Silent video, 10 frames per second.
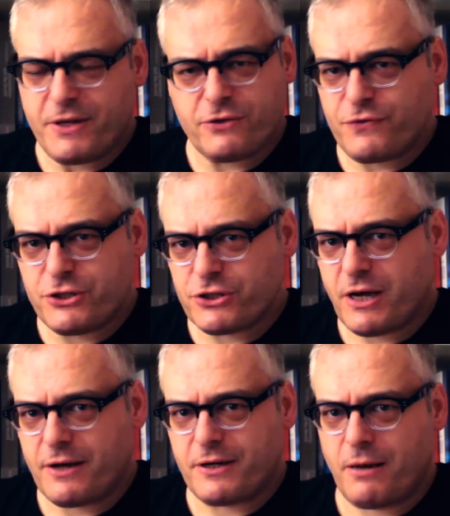These features
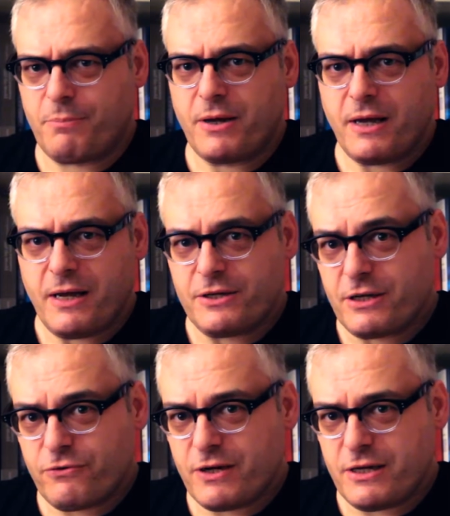can't come in
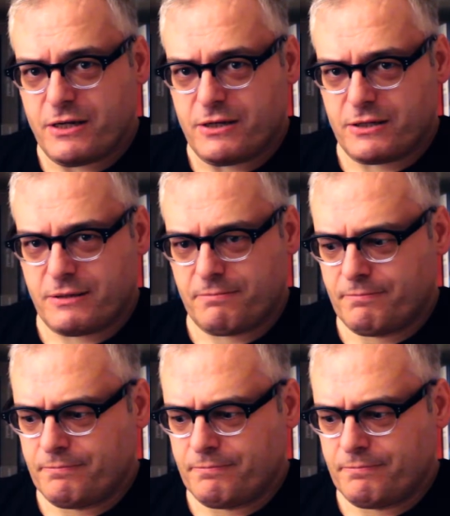degrees.